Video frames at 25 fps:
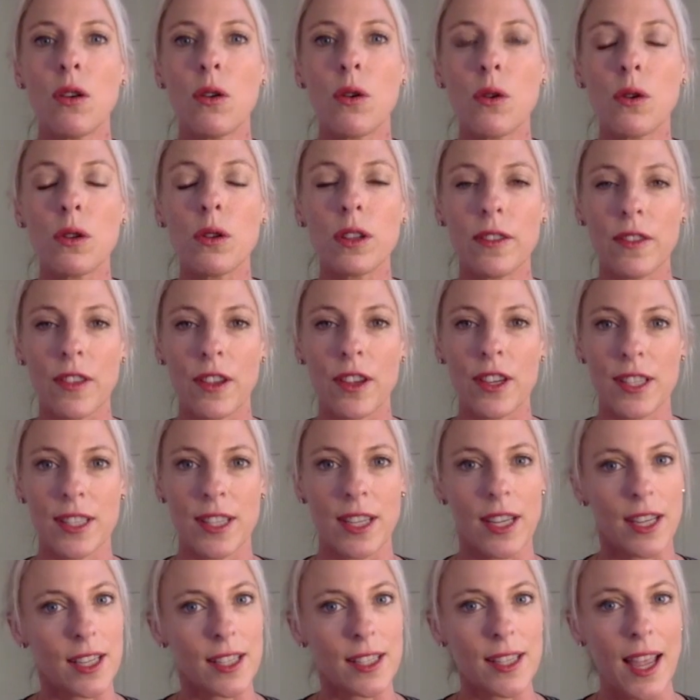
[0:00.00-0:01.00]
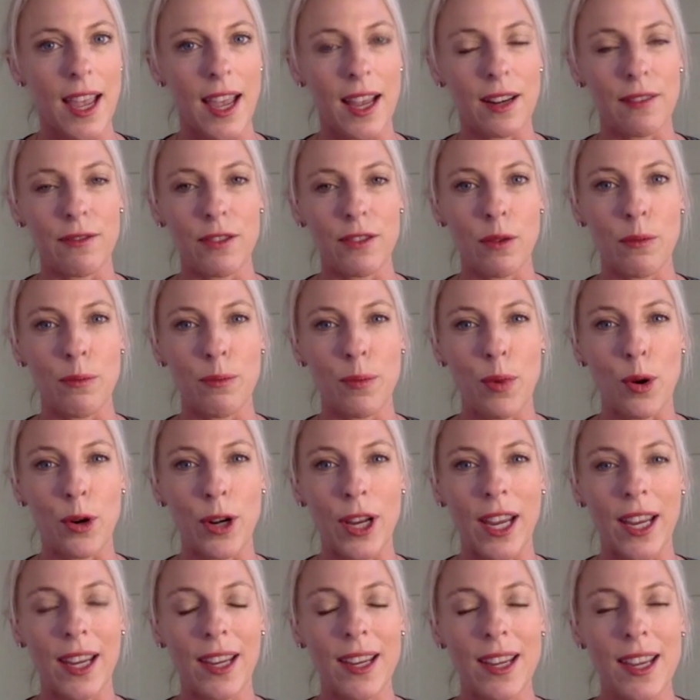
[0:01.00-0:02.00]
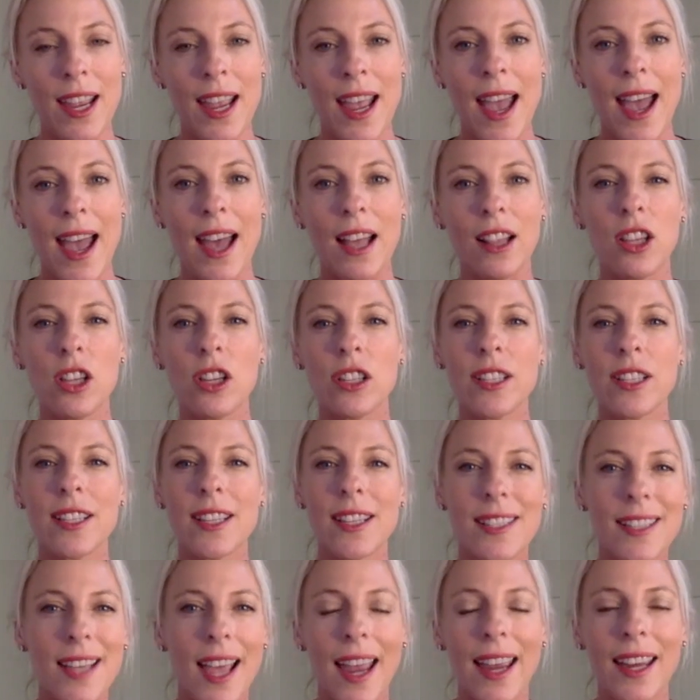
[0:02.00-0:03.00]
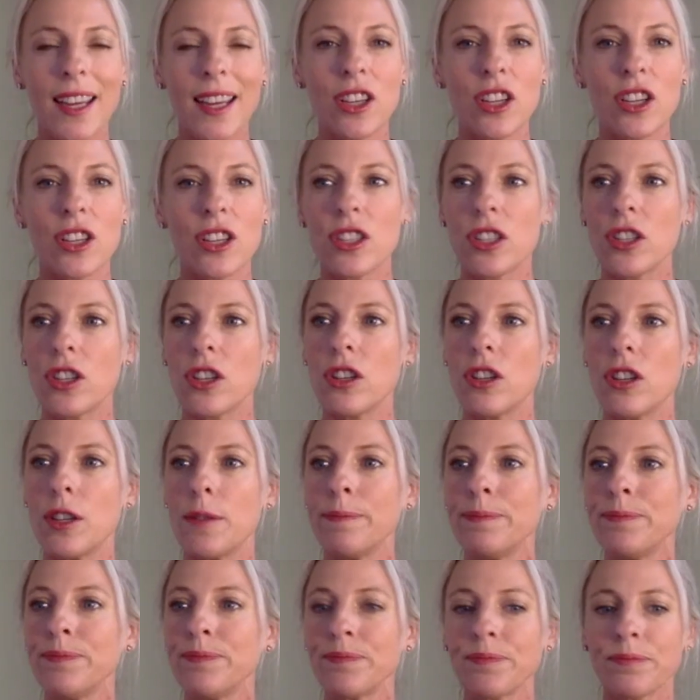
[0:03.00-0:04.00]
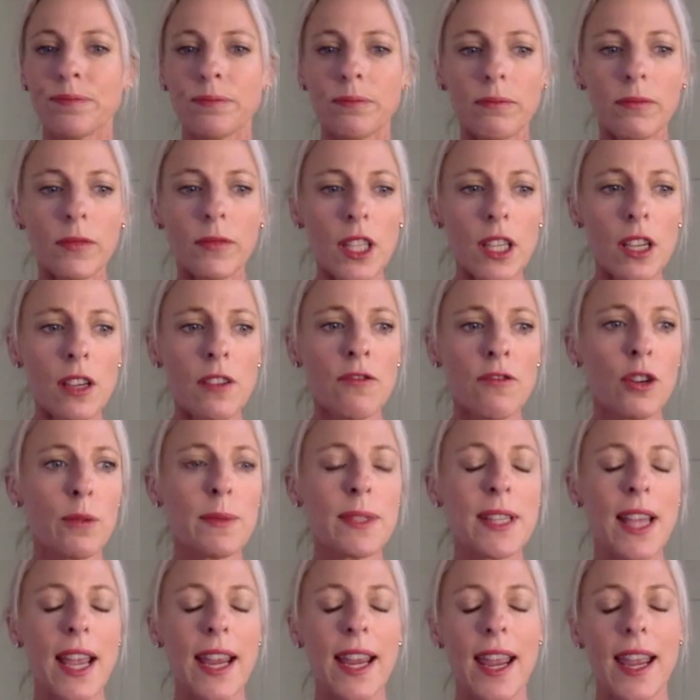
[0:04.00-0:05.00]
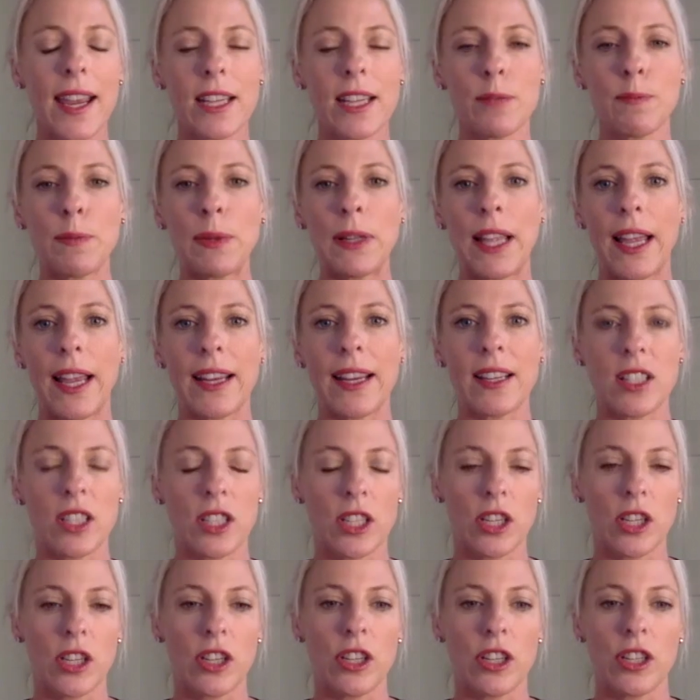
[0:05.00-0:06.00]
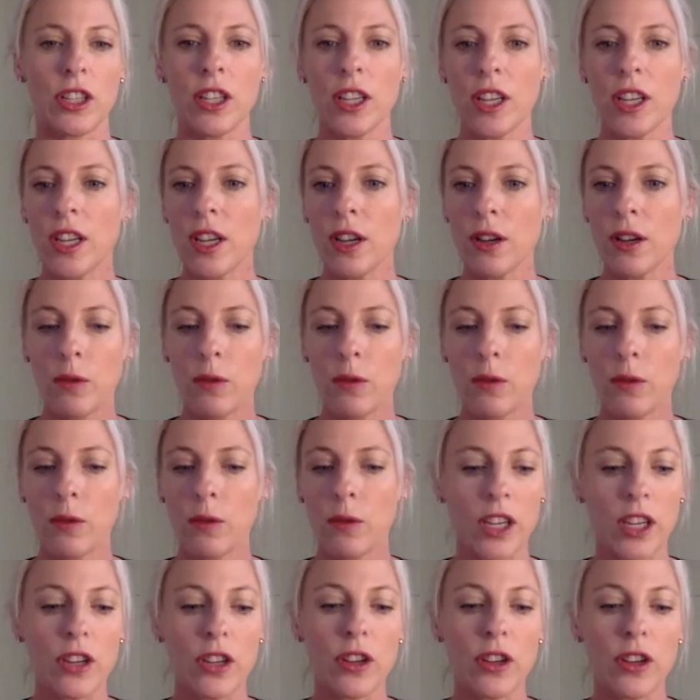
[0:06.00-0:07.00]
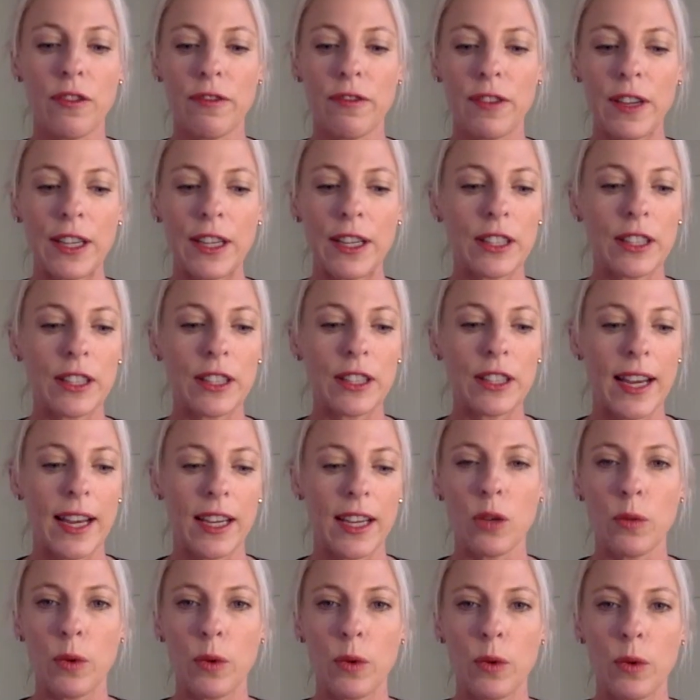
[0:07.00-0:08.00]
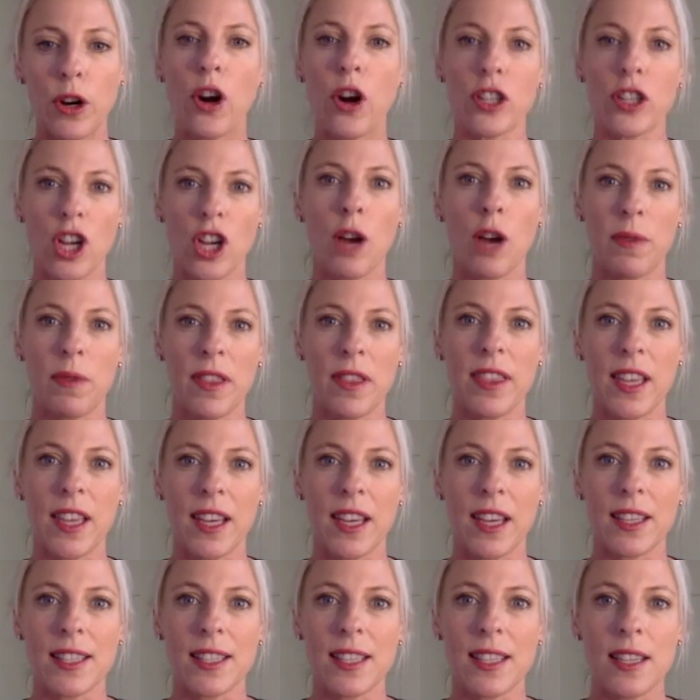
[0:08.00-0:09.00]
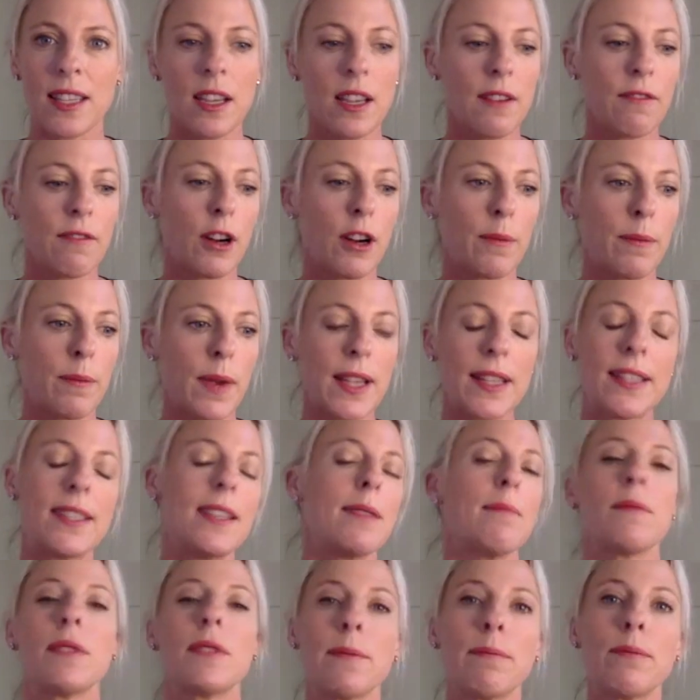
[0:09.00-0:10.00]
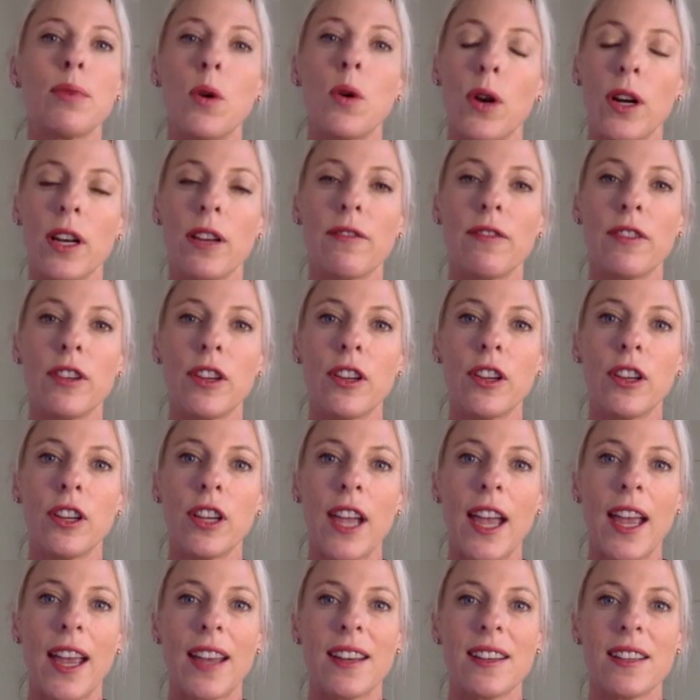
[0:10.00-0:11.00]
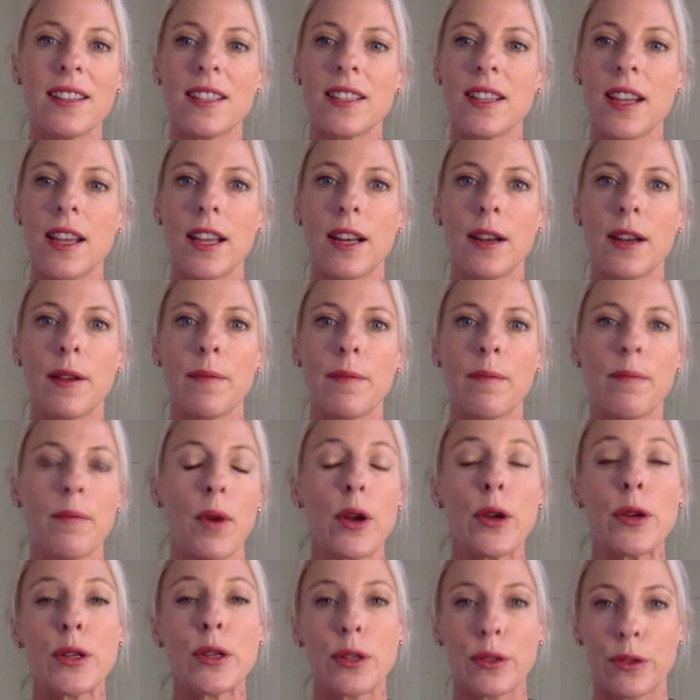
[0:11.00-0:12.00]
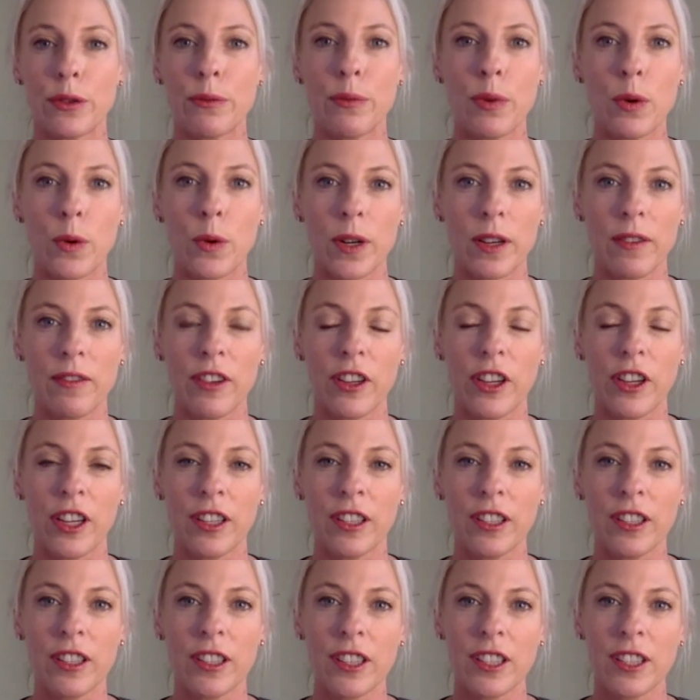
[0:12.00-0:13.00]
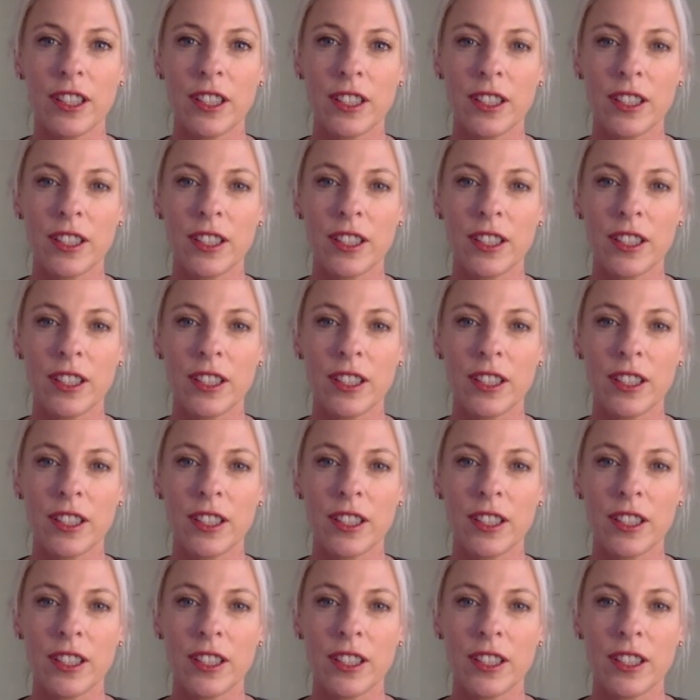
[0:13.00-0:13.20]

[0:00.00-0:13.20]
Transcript: all of those things out of your body. How long did it take you to, from say explant to where you feel like you were on top of things from a symptom point of view and an emotional point of view?